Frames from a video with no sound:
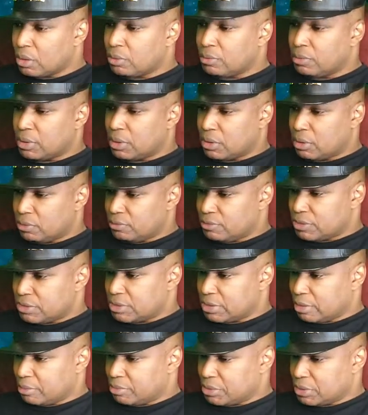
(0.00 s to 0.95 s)
Critical
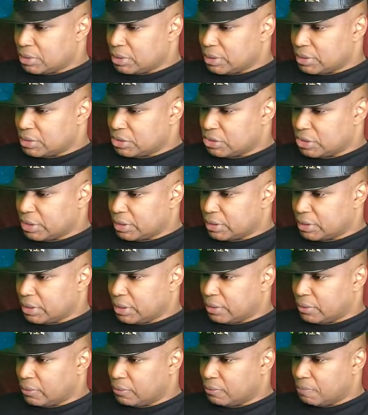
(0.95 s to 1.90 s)
reception, let's check
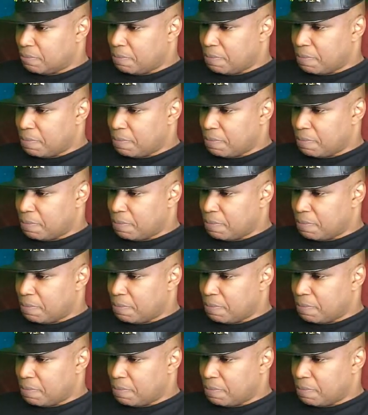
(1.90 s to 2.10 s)
that out.